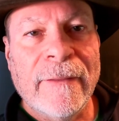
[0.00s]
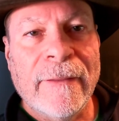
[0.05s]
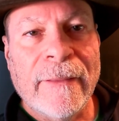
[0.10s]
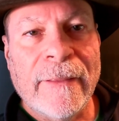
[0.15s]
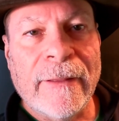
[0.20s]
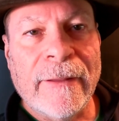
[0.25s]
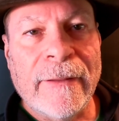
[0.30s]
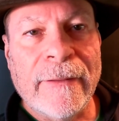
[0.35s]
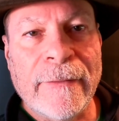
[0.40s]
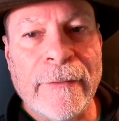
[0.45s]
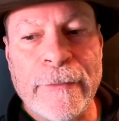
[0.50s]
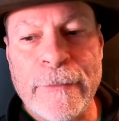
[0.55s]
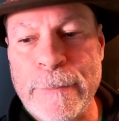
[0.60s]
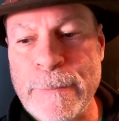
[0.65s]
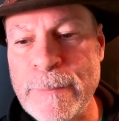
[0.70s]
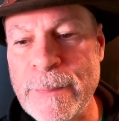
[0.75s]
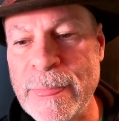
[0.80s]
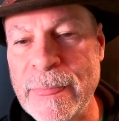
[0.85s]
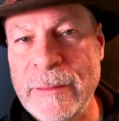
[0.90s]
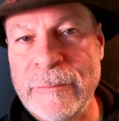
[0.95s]

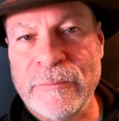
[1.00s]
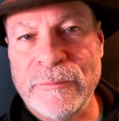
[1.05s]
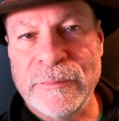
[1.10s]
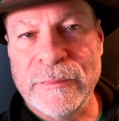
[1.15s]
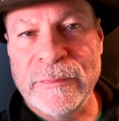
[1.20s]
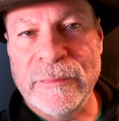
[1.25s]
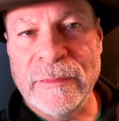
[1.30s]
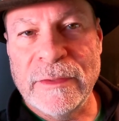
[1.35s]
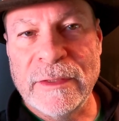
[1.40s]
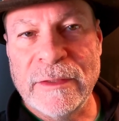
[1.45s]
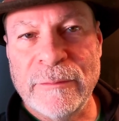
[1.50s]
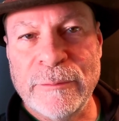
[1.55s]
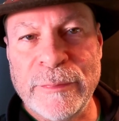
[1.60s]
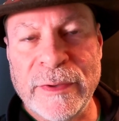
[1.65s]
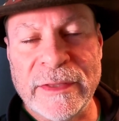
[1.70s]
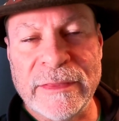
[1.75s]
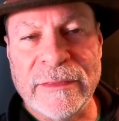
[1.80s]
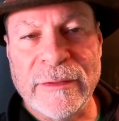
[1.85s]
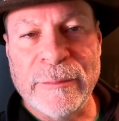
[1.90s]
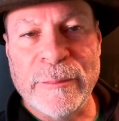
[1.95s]

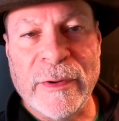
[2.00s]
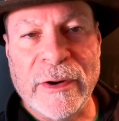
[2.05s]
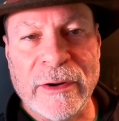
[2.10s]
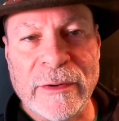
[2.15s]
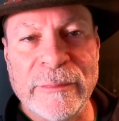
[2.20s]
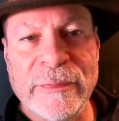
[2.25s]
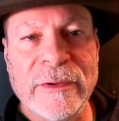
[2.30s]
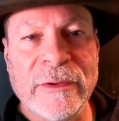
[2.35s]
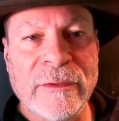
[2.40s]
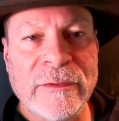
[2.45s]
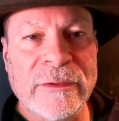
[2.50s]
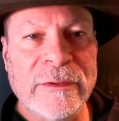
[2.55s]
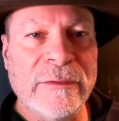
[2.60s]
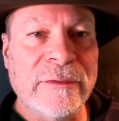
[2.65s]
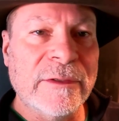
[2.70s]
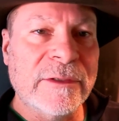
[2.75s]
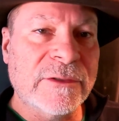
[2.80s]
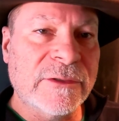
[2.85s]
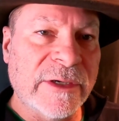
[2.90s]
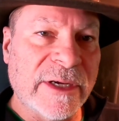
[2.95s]
But the bourbon will do
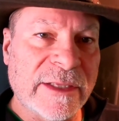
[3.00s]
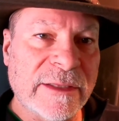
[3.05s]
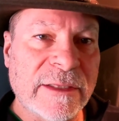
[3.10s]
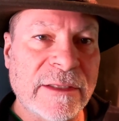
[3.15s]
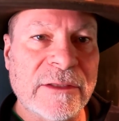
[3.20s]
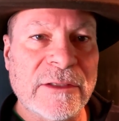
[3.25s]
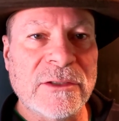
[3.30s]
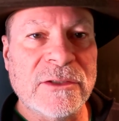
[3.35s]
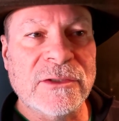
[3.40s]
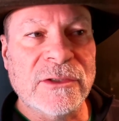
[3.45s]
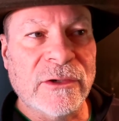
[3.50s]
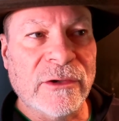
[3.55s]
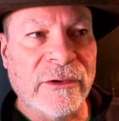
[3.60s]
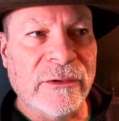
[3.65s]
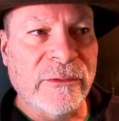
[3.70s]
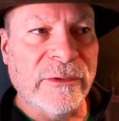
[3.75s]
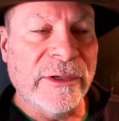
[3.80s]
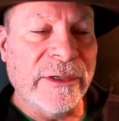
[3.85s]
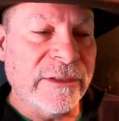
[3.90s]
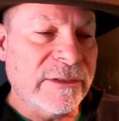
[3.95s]
the trick that the sugar
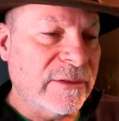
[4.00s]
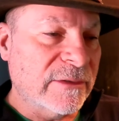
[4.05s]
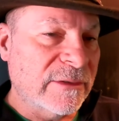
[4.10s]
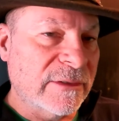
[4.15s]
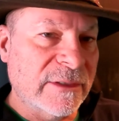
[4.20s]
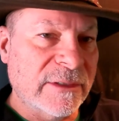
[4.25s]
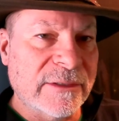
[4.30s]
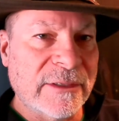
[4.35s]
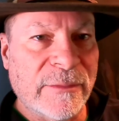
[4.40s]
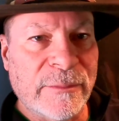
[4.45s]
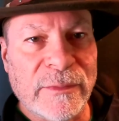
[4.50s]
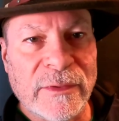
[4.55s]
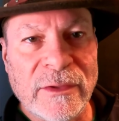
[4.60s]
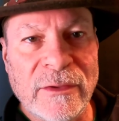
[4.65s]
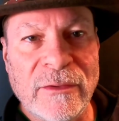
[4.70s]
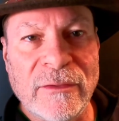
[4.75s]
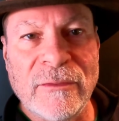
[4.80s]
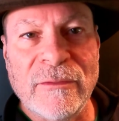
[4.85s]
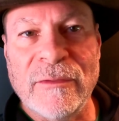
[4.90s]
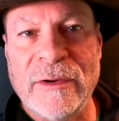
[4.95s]
will, so it's up to
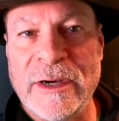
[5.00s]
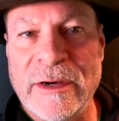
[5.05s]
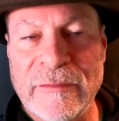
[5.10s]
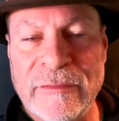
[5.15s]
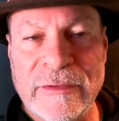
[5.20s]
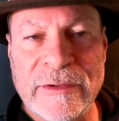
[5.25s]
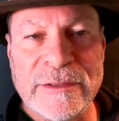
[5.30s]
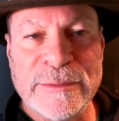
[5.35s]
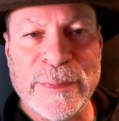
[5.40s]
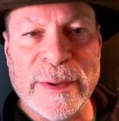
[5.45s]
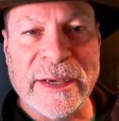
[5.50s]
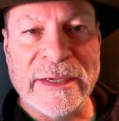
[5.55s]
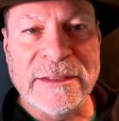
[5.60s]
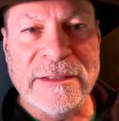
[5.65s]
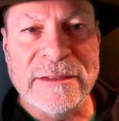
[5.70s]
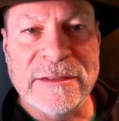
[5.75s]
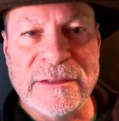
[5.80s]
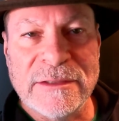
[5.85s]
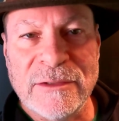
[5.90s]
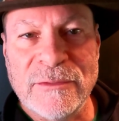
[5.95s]
you. Whatever
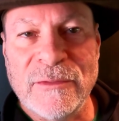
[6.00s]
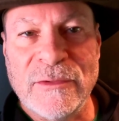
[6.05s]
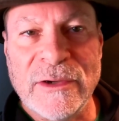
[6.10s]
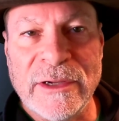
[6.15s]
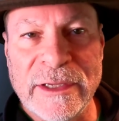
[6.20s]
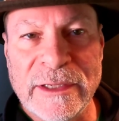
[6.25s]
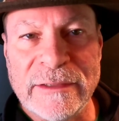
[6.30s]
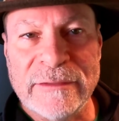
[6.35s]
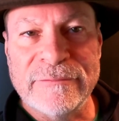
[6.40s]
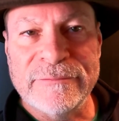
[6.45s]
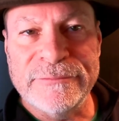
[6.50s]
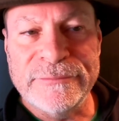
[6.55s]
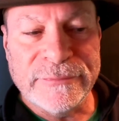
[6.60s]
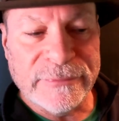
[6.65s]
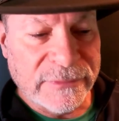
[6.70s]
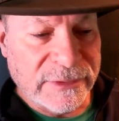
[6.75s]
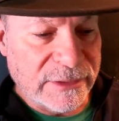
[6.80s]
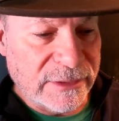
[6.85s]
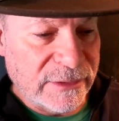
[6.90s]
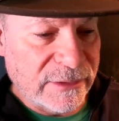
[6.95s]
spices you want
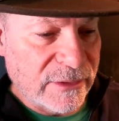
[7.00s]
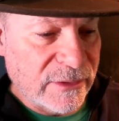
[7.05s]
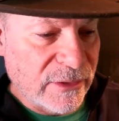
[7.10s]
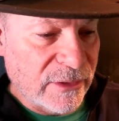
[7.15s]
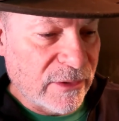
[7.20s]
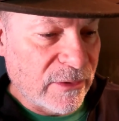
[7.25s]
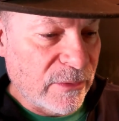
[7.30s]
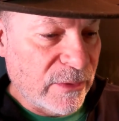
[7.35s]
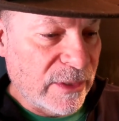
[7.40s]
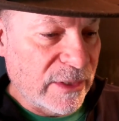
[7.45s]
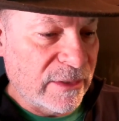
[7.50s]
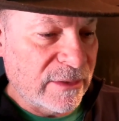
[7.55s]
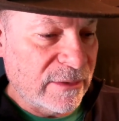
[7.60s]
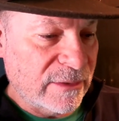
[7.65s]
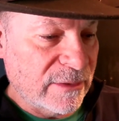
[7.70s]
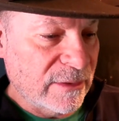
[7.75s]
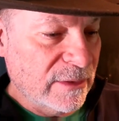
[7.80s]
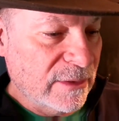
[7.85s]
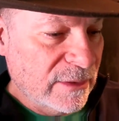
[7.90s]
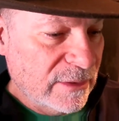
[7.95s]
to cook with
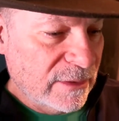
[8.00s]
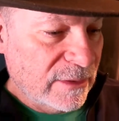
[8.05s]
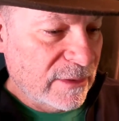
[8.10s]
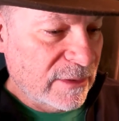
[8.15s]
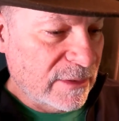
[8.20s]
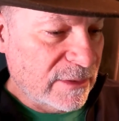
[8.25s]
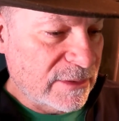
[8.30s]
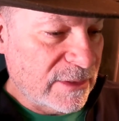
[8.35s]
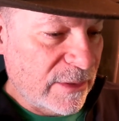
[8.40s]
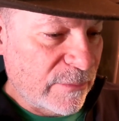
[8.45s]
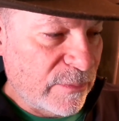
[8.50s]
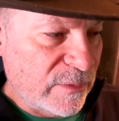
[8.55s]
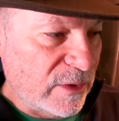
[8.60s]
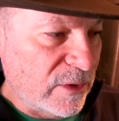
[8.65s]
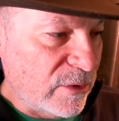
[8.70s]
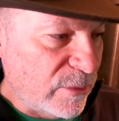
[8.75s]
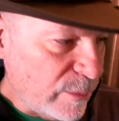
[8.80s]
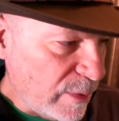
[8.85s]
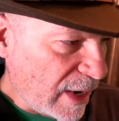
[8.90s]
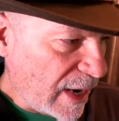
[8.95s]
is up to
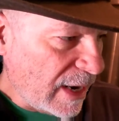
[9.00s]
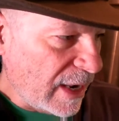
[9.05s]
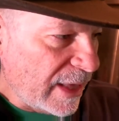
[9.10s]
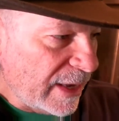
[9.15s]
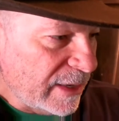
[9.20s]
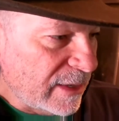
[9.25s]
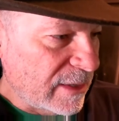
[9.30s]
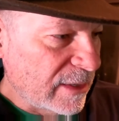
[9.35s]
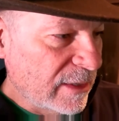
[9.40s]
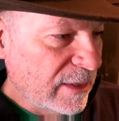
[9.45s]
you, but I like